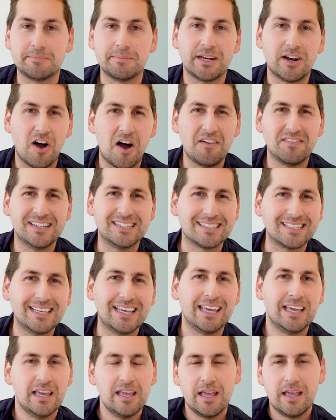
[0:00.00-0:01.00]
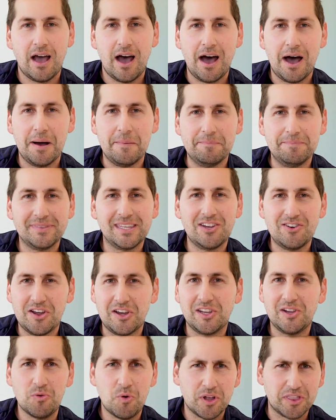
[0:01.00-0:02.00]
I mean, obviously,
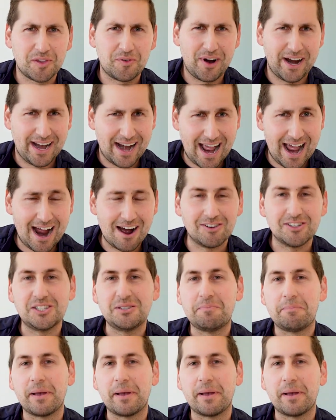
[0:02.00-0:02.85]
you want the right house,